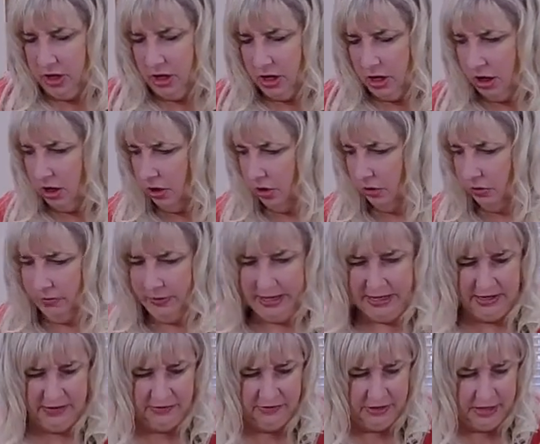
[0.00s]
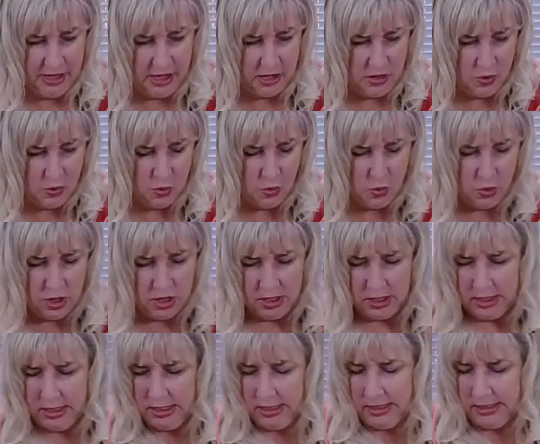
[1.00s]
are all ready to go.
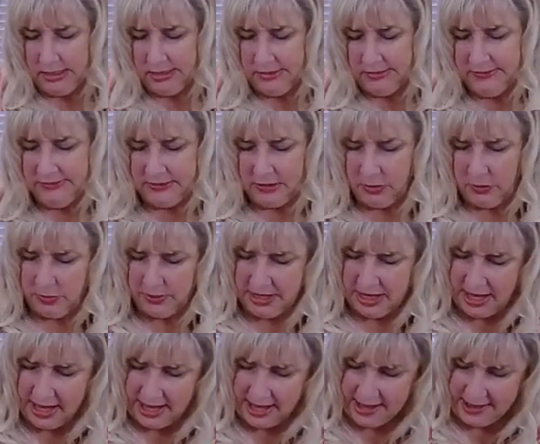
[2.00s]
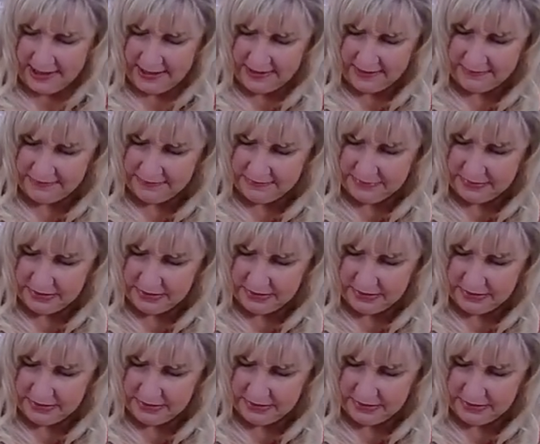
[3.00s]
So we have